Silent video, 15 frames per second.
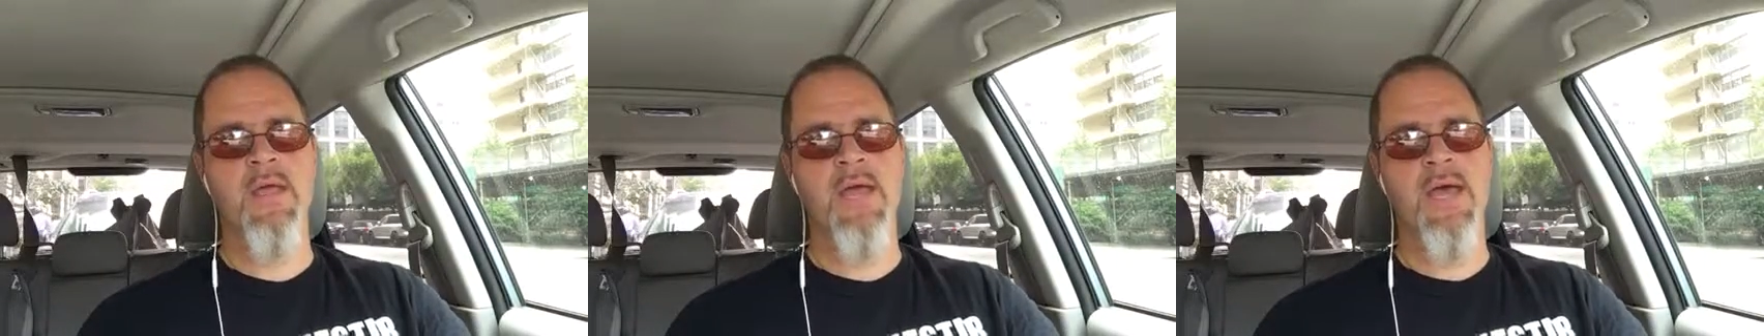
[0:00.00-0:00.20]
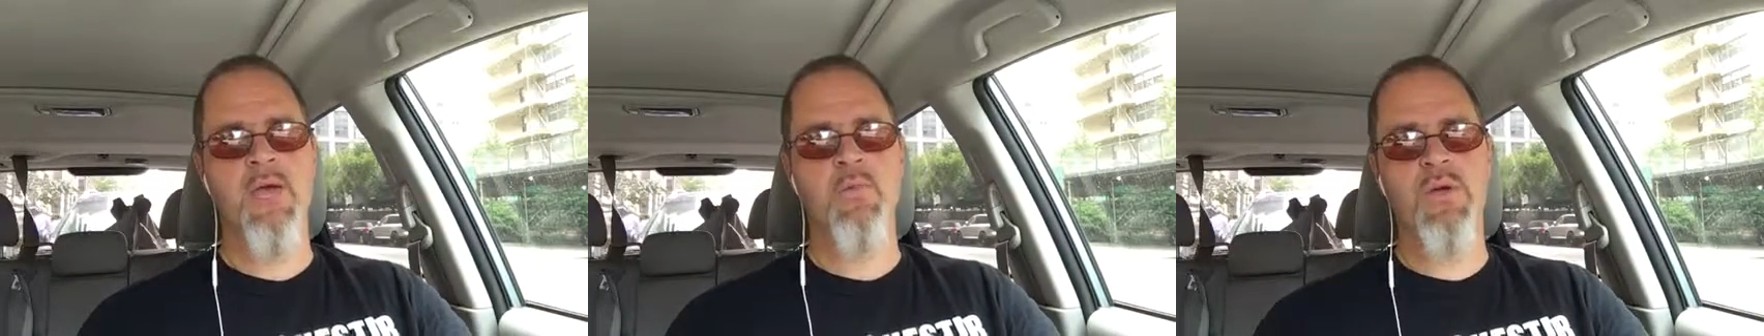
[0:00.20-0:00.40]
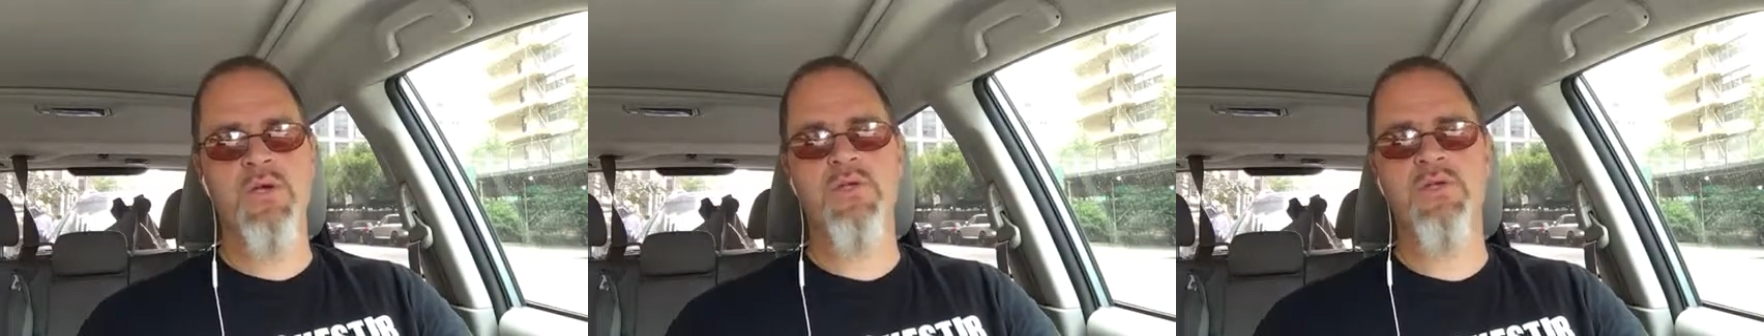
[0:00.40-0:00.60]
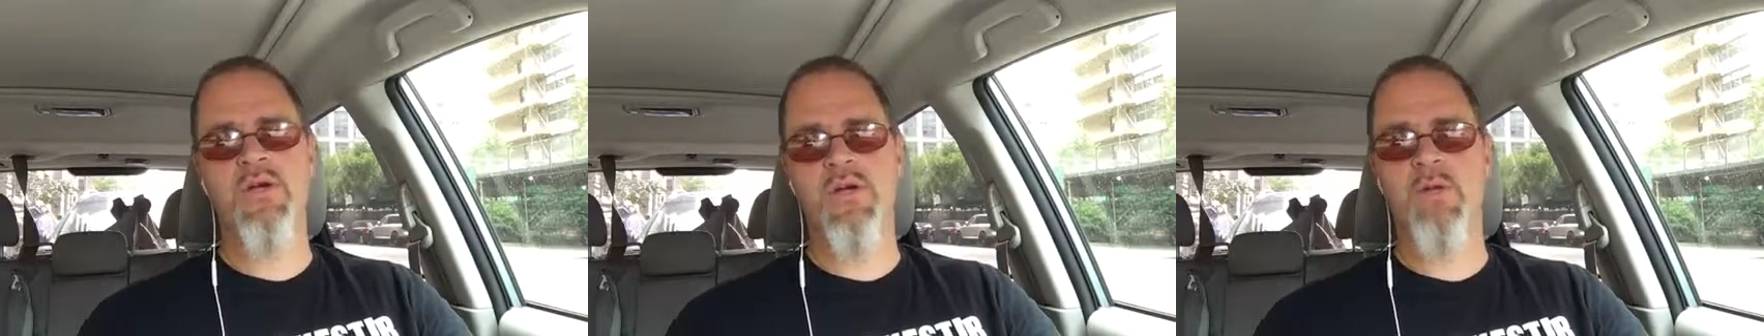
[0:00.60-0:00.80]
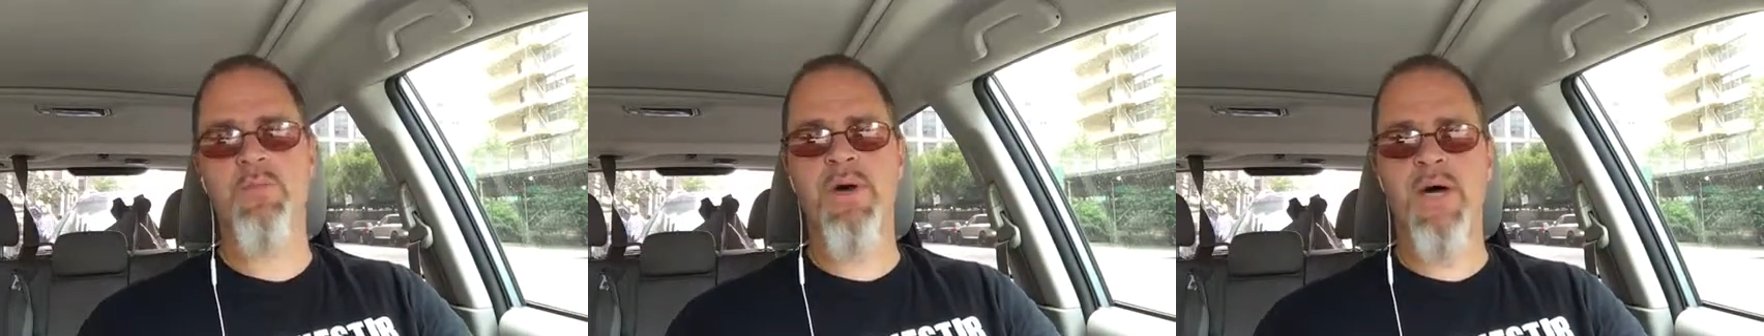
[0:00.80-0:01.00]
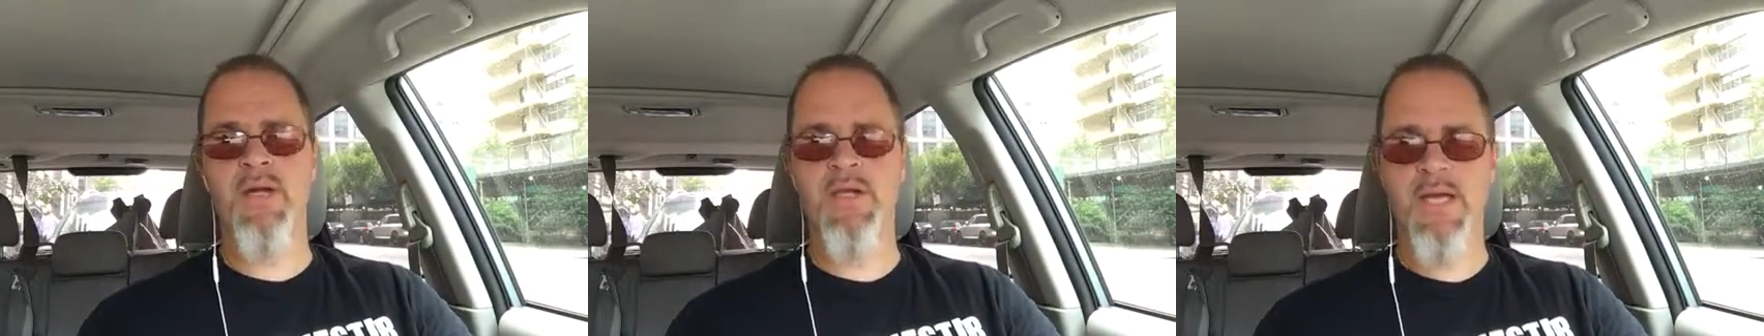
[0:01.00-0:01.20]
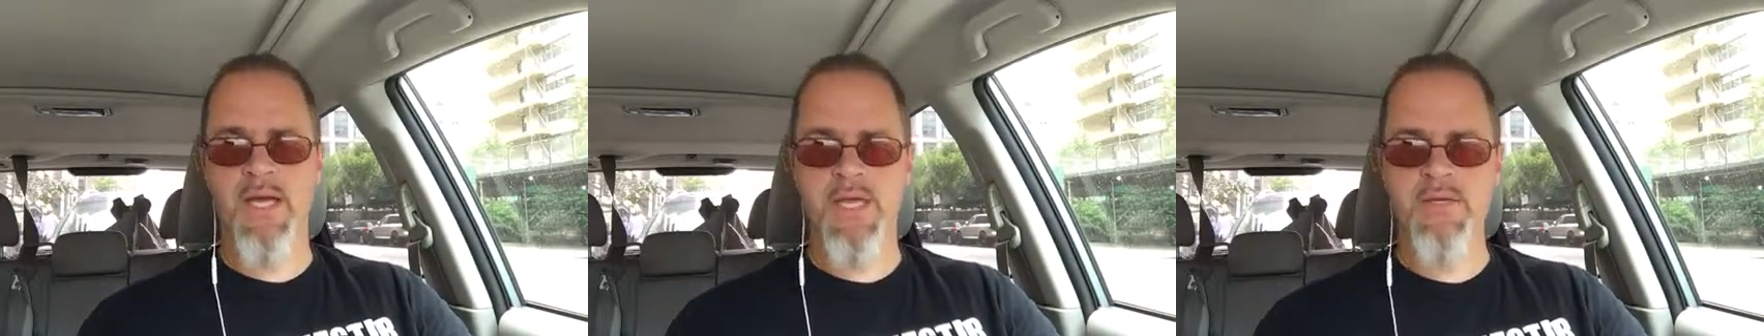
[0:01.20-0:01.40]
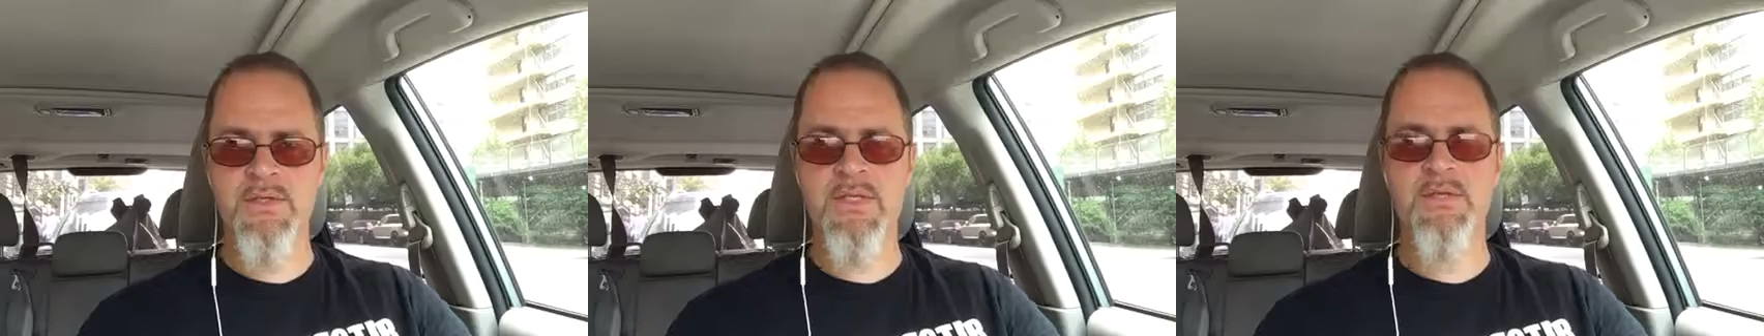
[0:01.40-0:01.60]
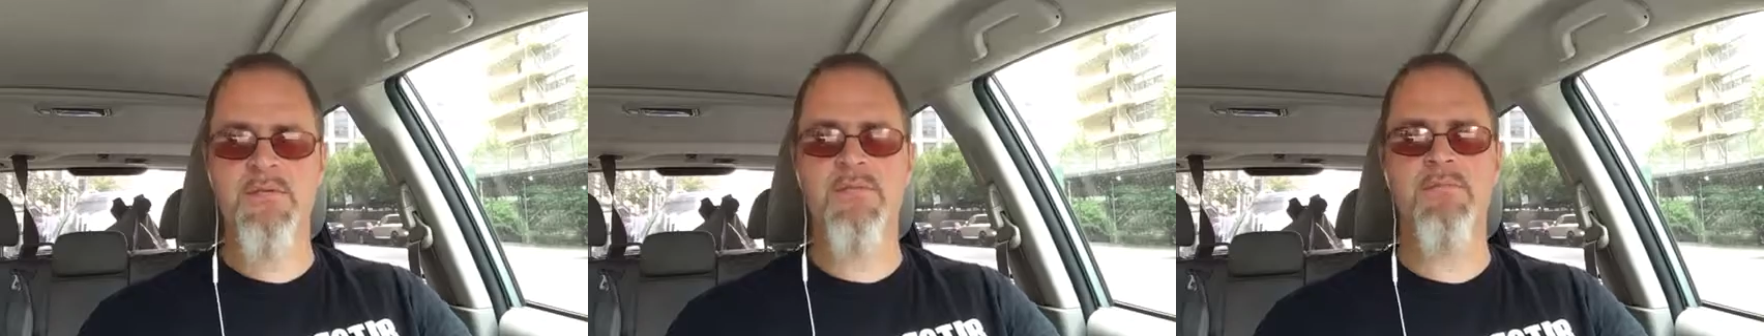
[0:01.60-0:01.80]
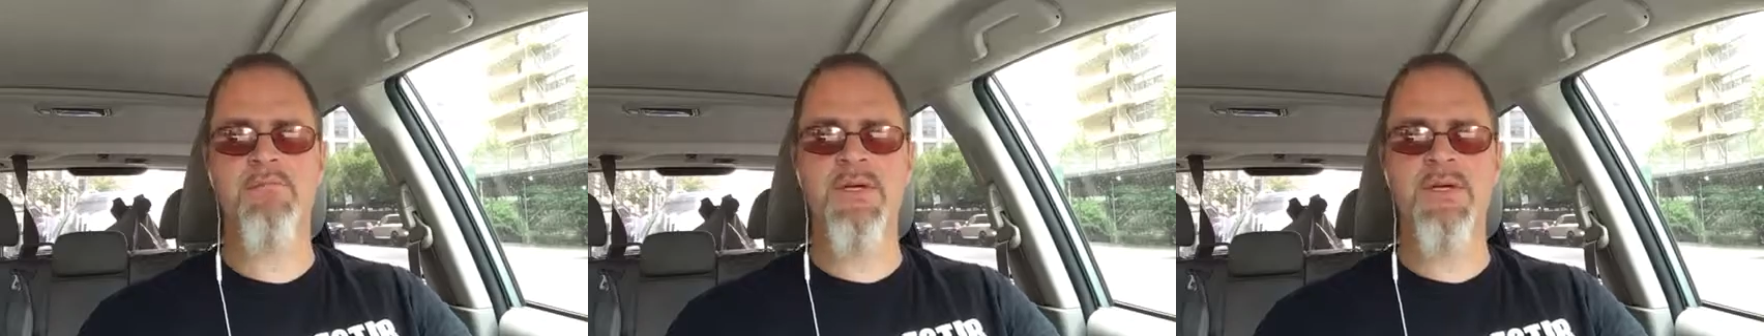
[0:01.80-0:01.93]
And we'll start a podcast and